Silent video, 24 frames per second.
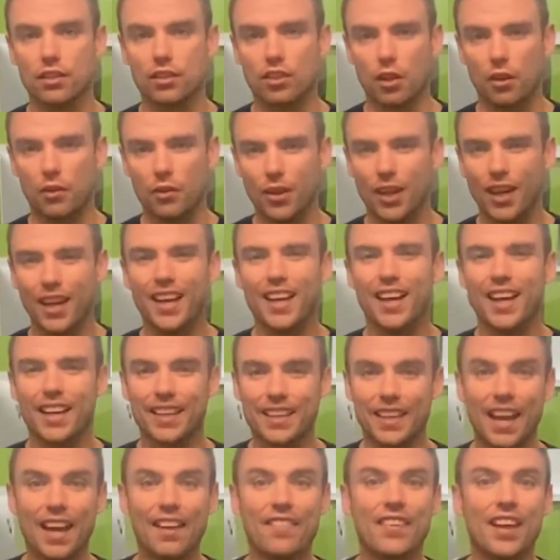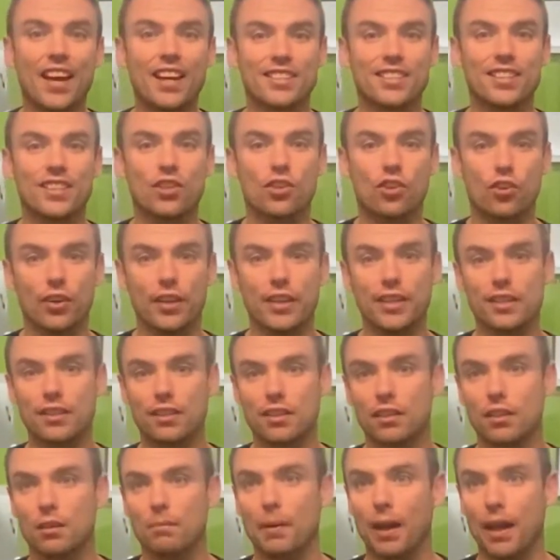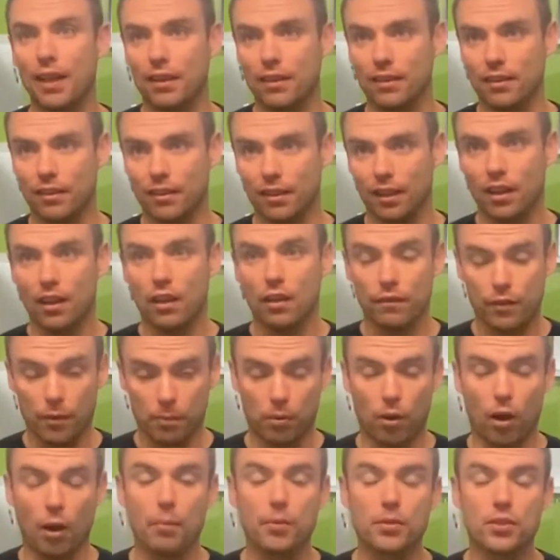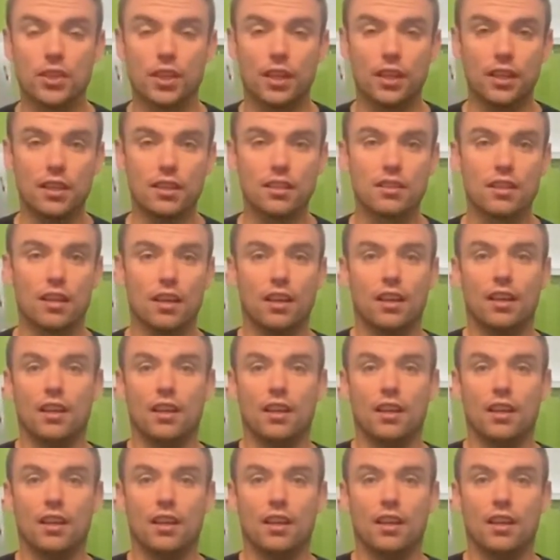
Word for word: So again, that's increased the demand for properties.